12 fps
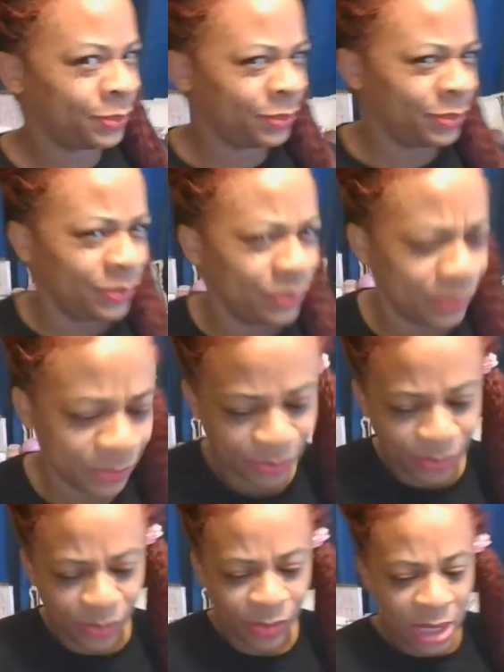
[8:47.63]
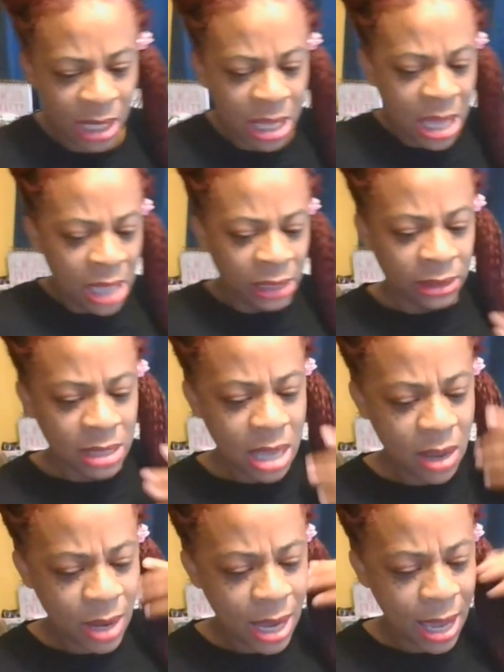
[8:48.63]
Mm-hmm.
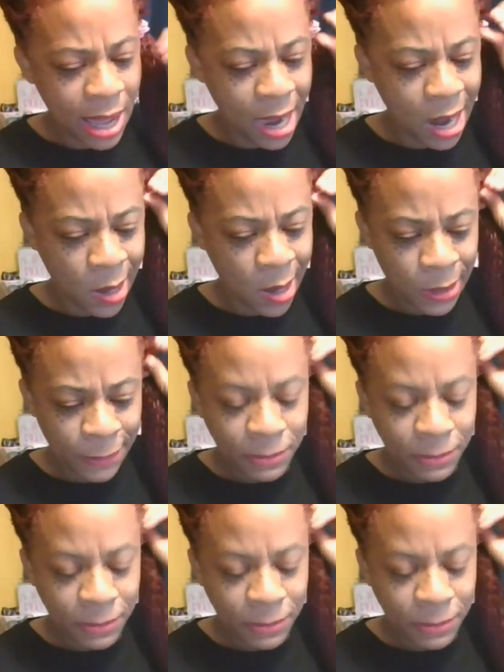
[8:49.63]
Now, Kai.